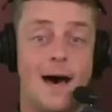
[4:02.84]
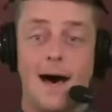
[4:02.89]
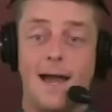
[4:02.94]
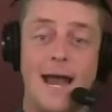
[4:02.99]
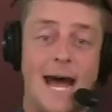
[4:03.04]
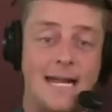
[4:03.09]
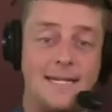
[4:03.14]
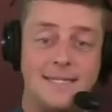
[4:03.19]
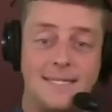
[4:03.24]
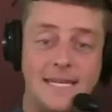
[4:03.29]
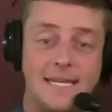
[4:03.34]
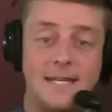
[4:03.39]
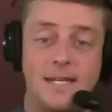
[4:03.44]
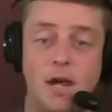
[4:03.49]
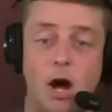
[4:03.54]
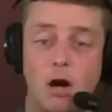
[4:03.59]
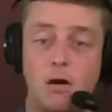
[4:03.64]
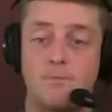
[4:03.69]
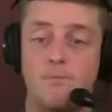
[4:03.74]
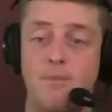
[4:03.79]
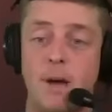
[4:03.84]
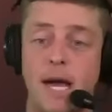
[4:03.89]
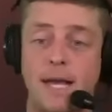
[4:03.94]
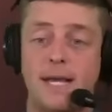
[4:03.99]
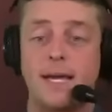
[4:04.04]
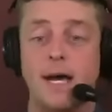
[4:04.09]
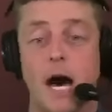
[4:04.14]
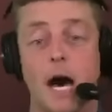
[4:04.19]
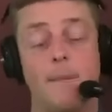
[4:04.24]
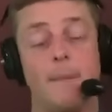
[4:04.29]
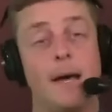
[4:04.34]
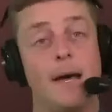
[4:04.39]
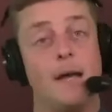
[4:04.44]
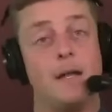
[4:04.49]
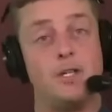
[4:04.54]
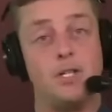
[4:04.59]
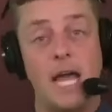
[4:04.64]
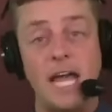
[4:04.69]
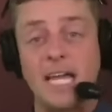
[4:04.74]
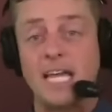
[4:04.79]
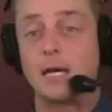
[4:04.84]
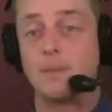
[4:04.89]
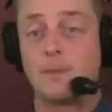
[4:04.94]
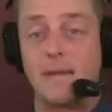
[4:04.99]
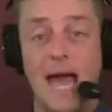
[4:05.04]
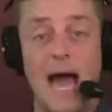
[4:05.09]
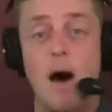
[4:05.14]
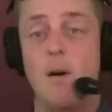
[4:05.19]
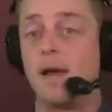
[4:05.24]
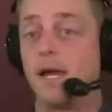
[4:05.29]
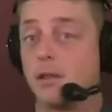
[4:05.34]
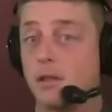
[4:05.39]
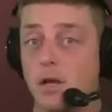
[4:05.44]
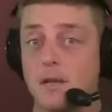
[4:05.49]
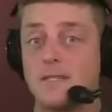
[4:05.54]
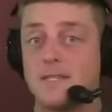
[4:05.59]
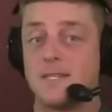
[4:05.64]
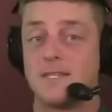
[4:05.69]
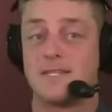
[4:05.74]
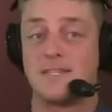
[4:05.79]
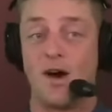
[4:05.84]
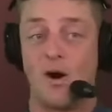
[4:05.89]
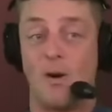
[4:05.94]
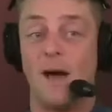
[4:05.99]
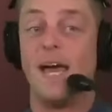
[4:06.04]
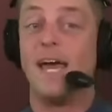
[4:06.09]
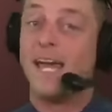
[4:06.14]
a 19 yard pickup. Jacob Cowing looks as though